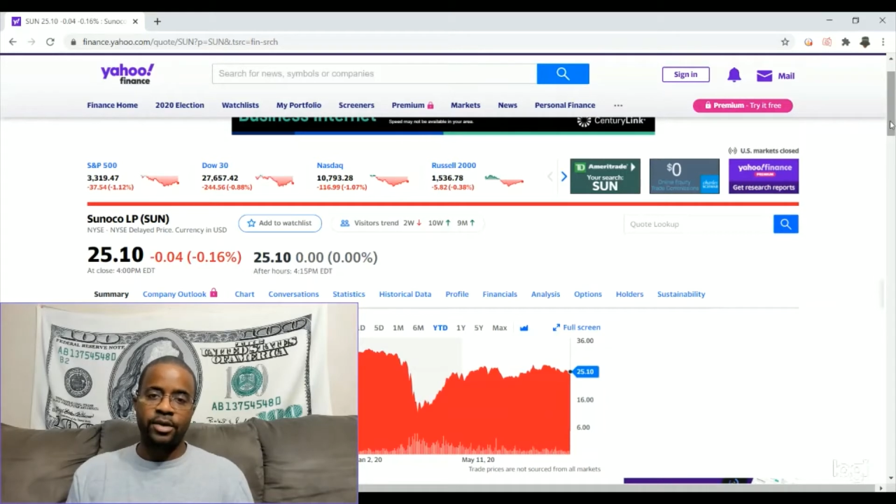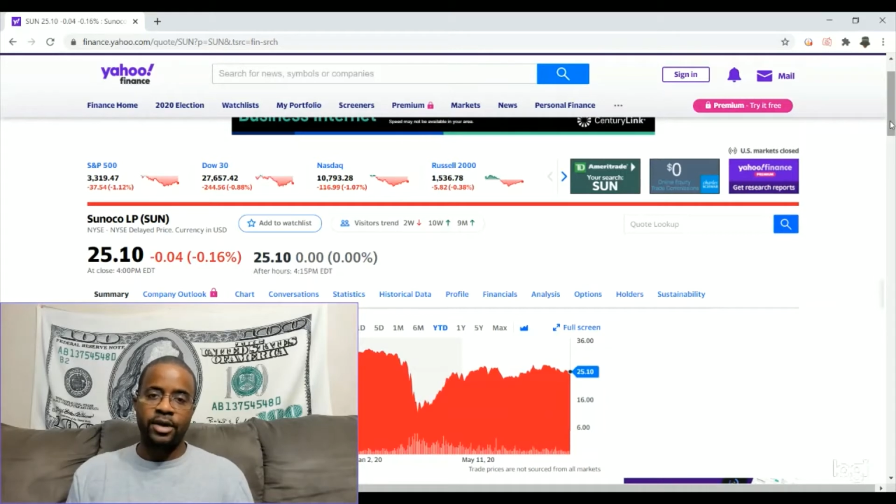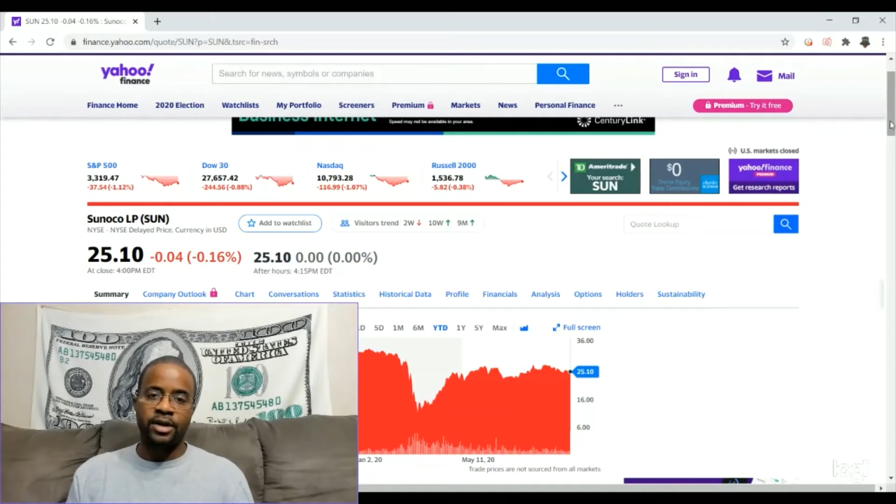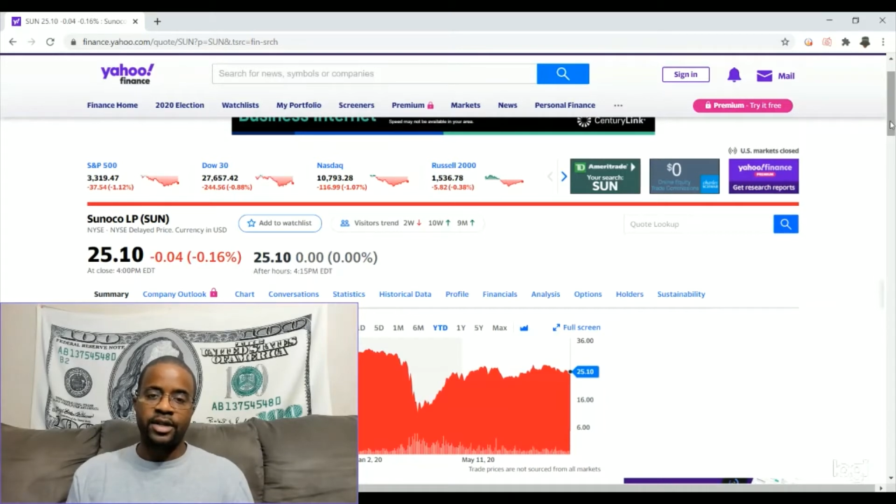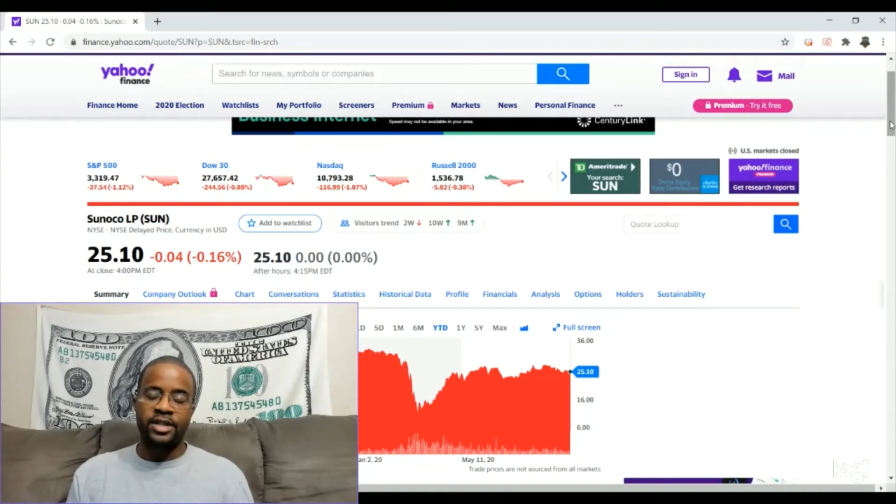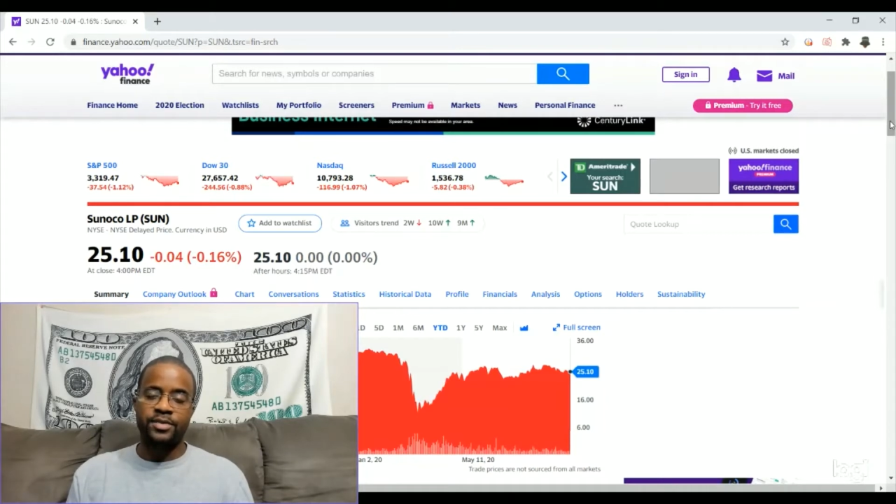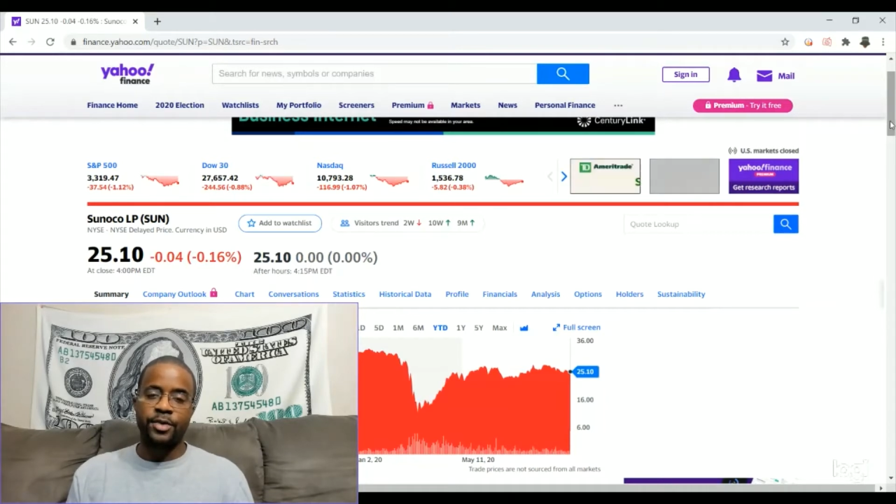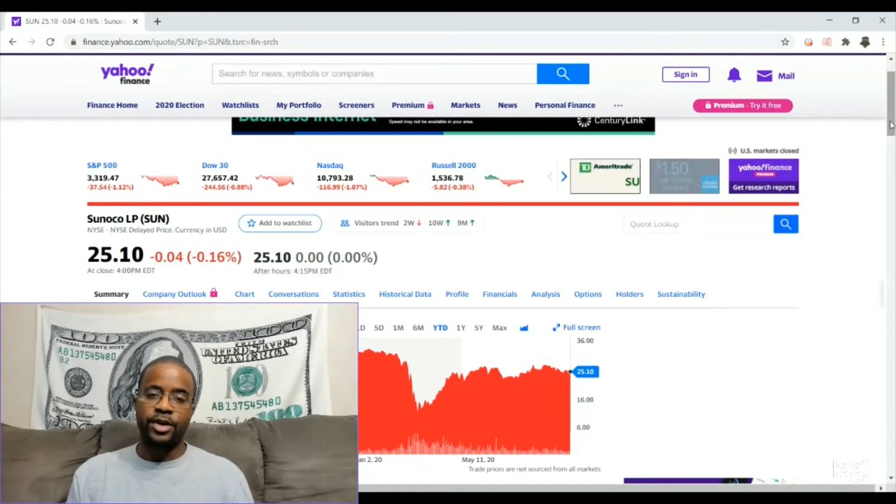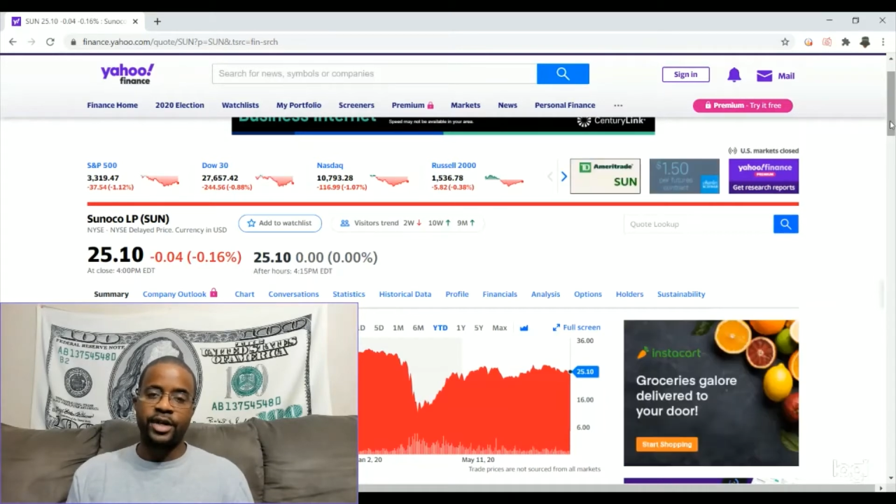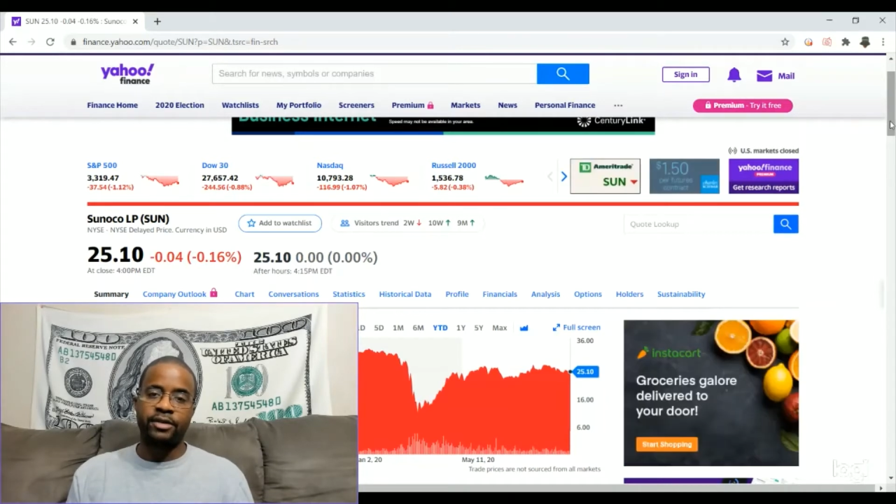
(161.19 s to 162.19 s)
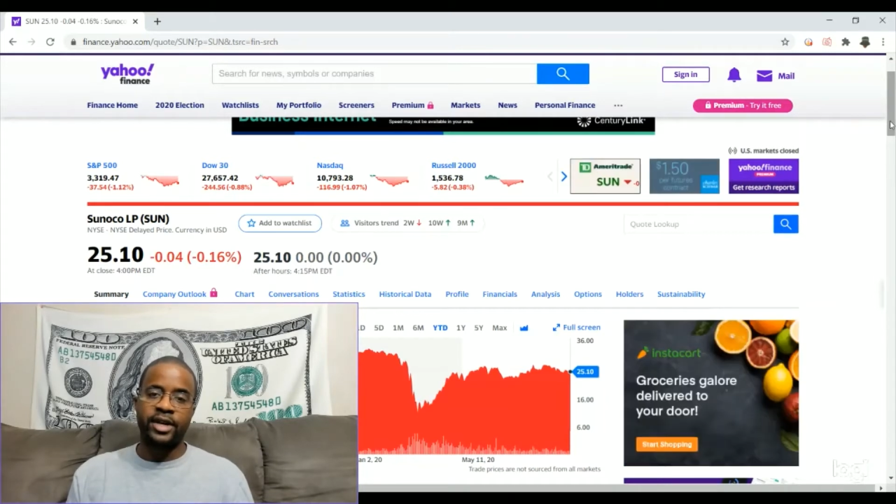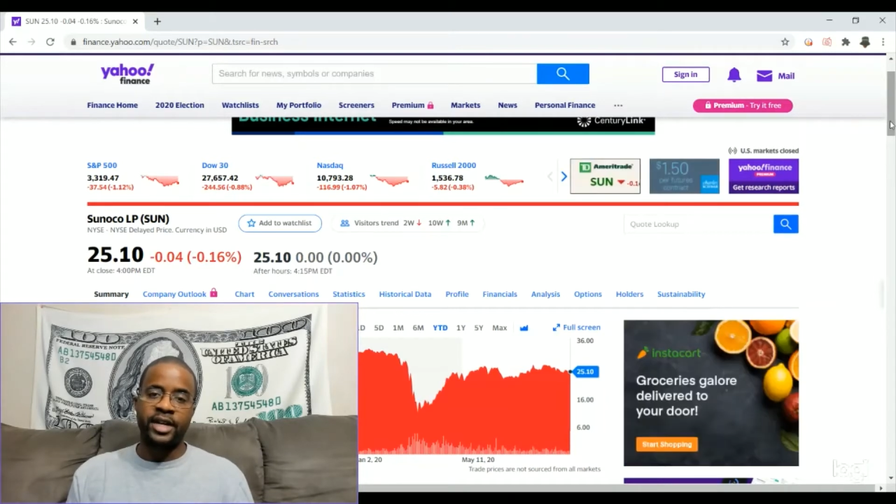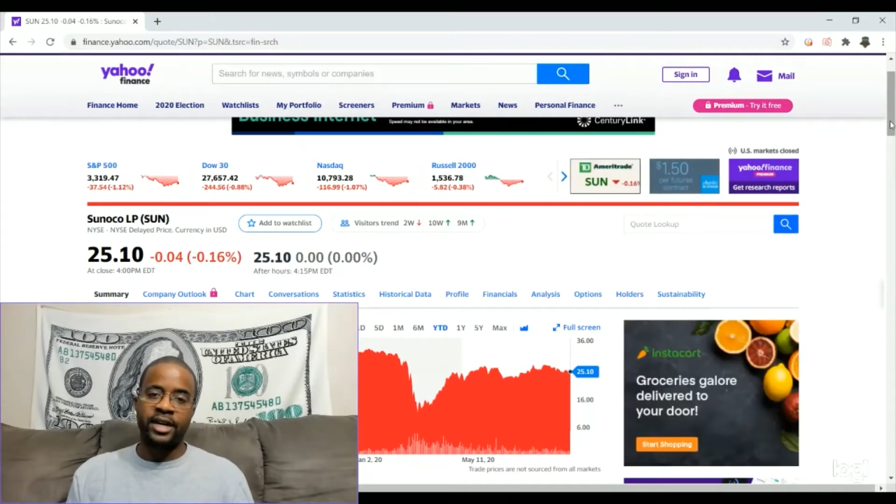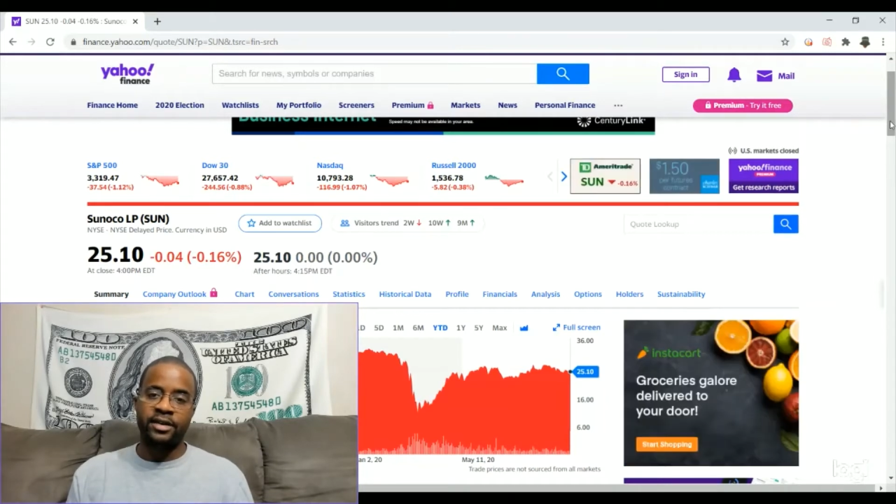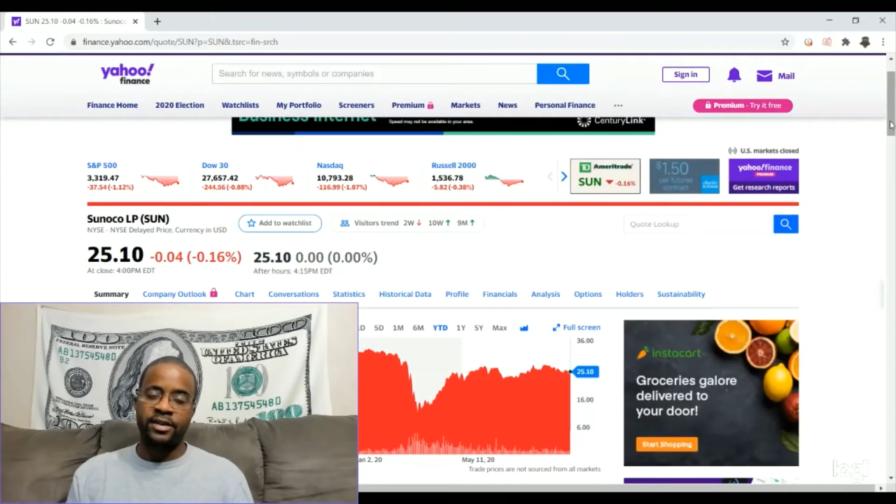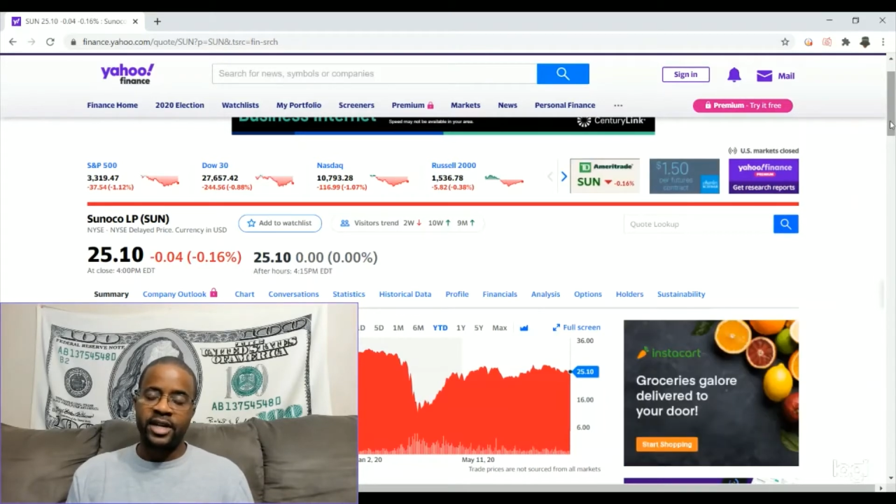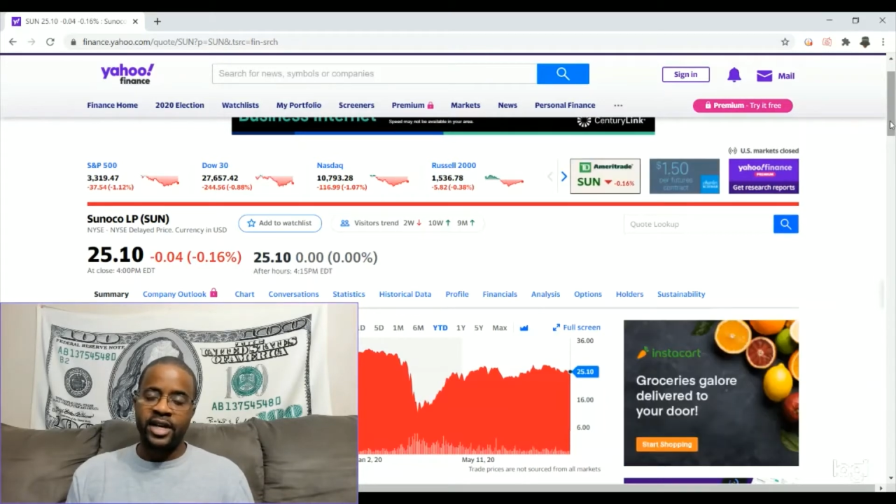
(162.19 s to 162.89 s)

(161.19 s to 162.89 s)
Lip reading: on in this market right now,